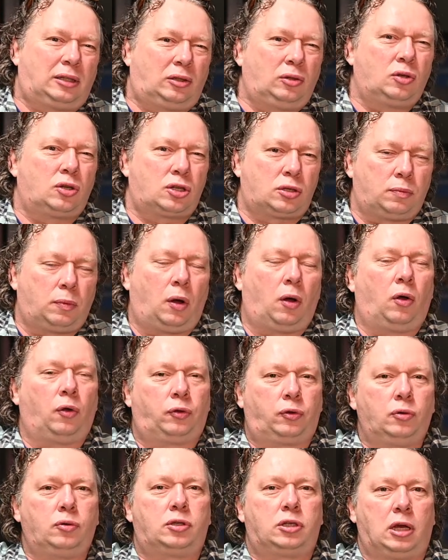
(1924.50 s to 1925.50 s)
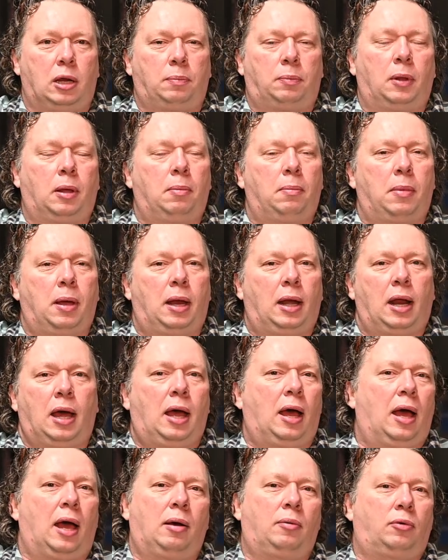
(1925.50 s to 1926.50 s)
too small to chip them, and
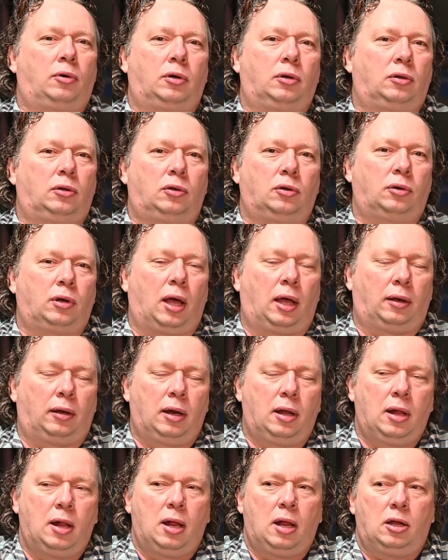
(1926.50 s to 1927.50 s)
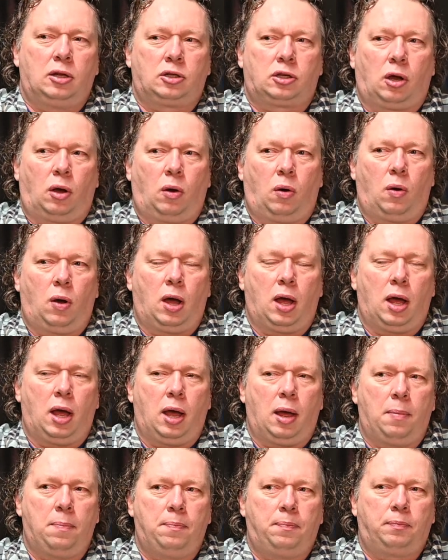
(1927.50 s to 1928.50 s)
I wouldn't do that. So,
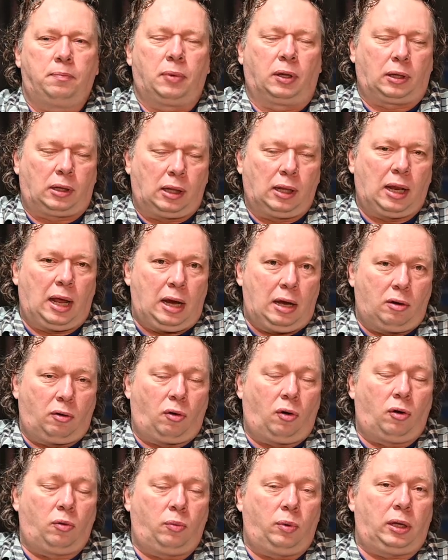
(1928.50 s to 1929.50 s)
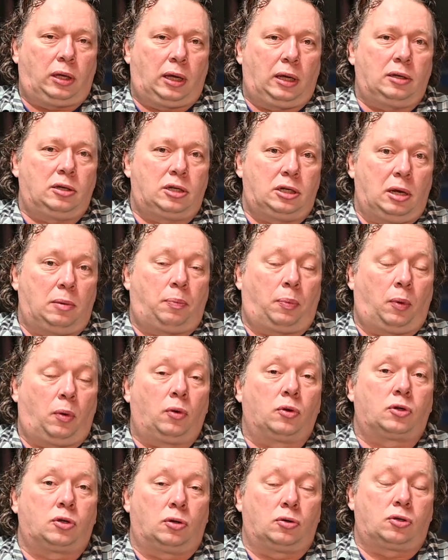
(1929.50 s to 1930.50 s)
but later on we can chip
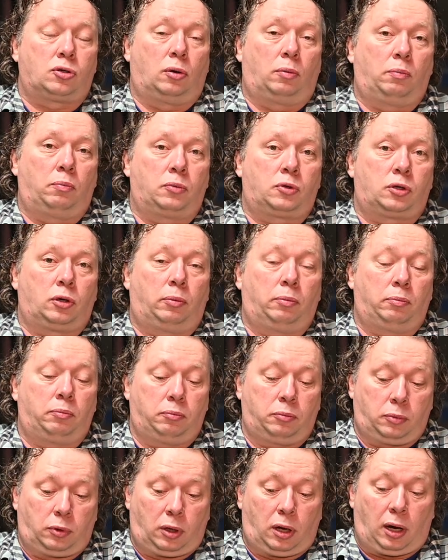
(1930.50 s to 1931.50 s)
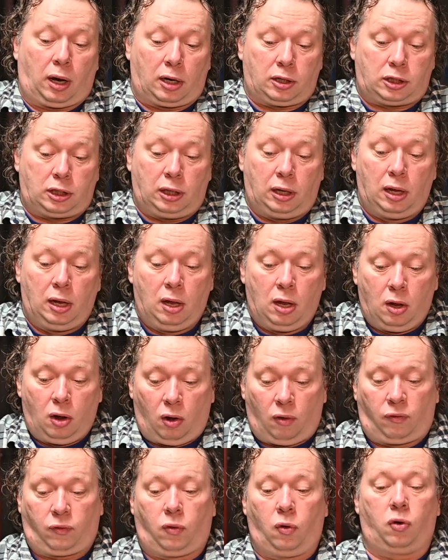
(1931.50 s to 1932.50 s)
also some karashi.
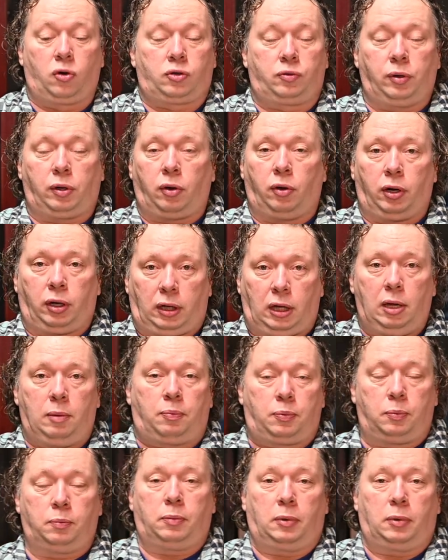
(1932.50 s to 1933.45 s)
Of course, we're gonna keep.